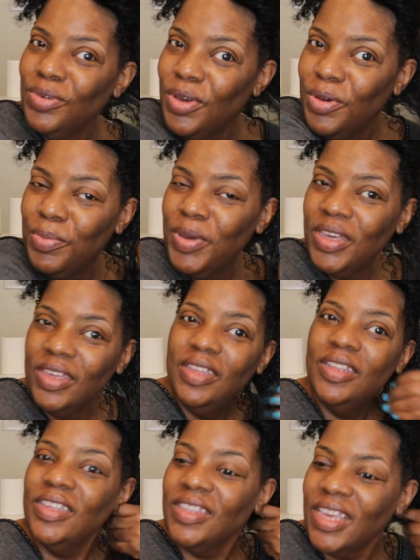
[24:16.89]
Oh my
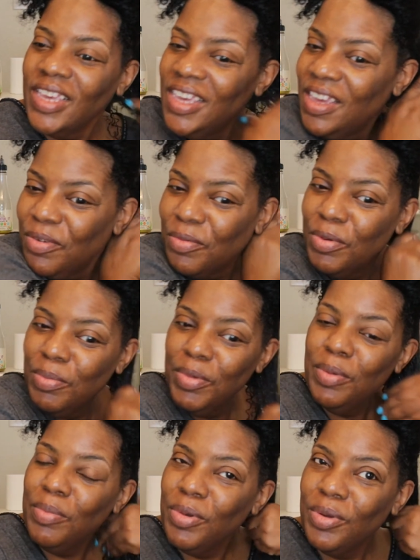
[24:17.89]
goodness, I can't
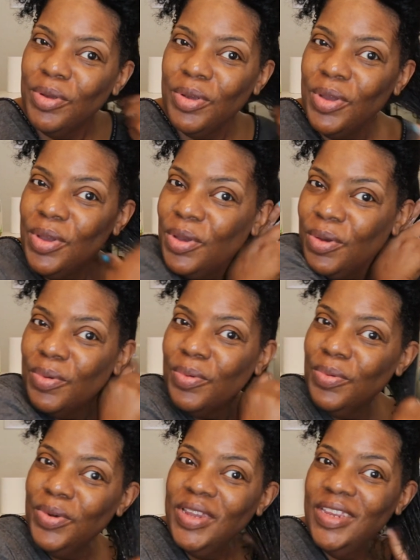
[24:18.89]
remember
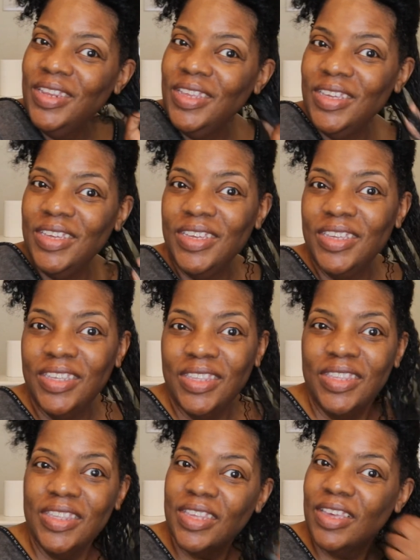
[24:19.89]
what it
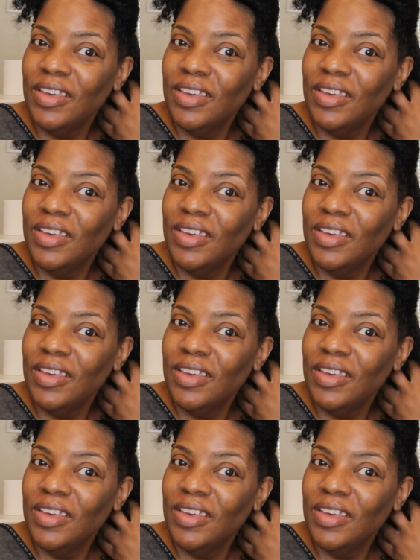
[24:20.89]
is.